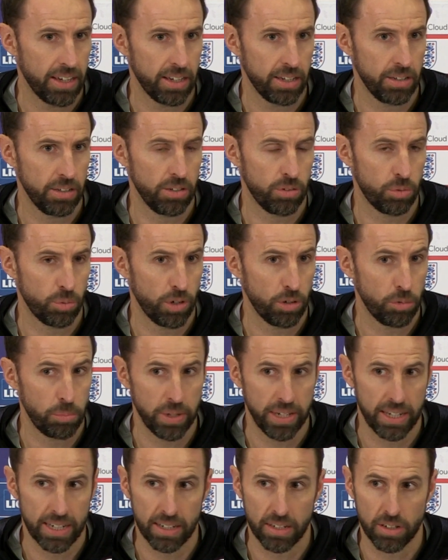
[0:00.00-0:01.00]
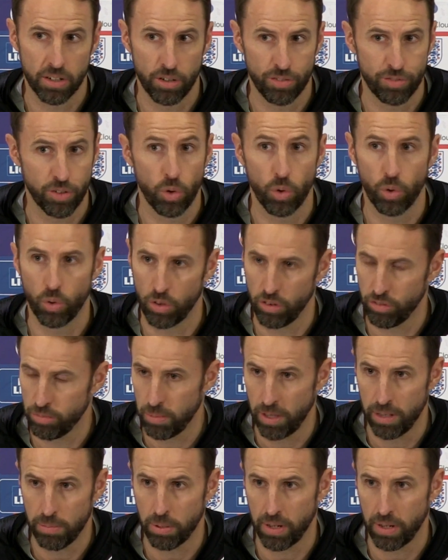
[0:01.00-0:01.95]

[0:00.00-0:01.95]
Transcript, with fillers: and well-being of all of my